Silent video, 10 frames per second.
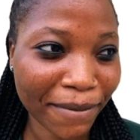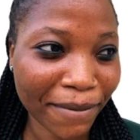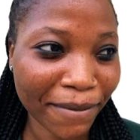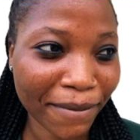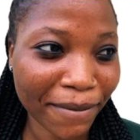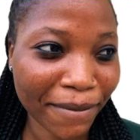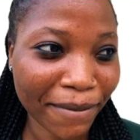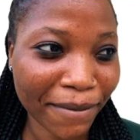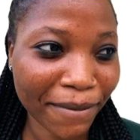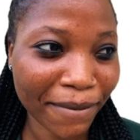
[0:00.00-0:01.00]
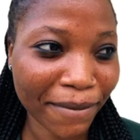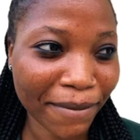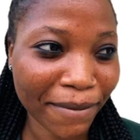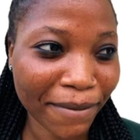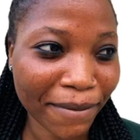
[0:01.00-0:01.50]

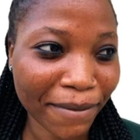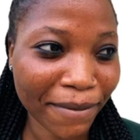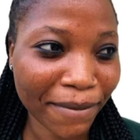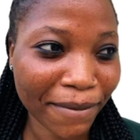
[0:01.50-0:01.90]
Nothing is said.